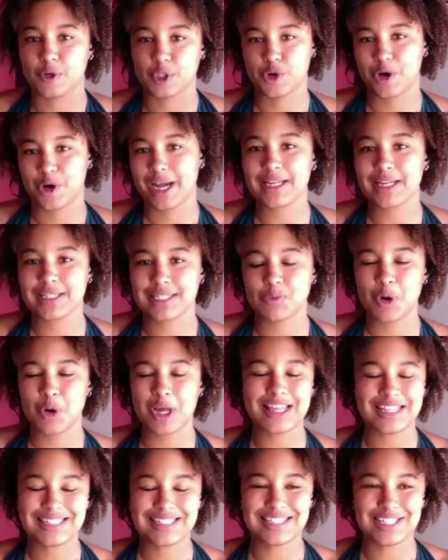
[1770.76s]
for training
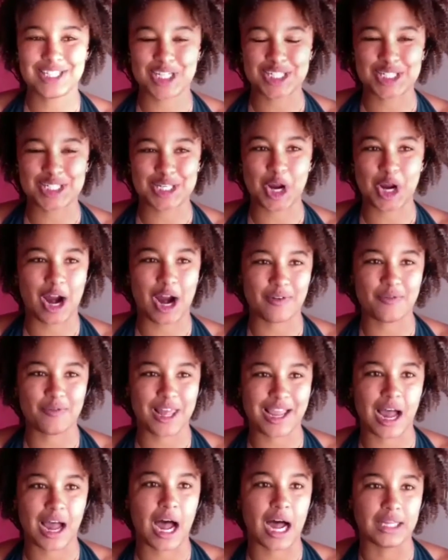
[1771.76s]
someone. This is just kind of
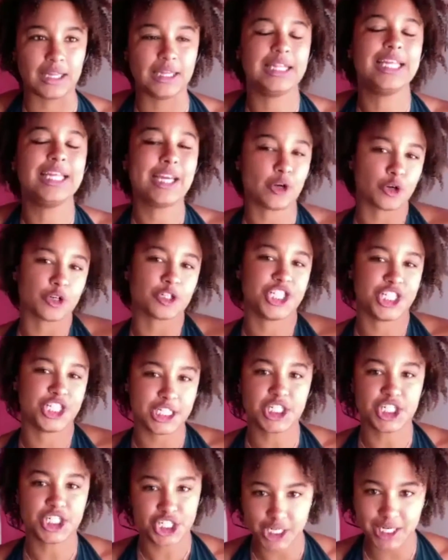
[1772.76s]
like a leader
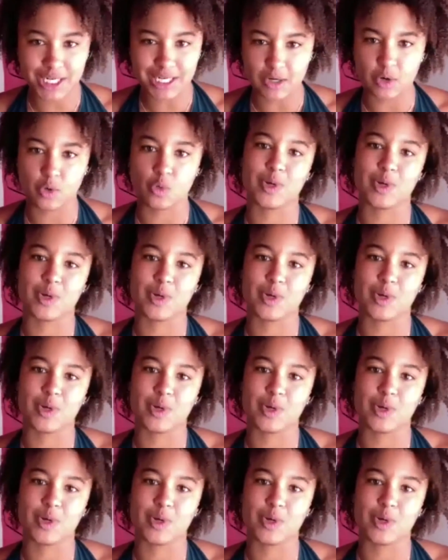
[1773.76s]
cheat sheet,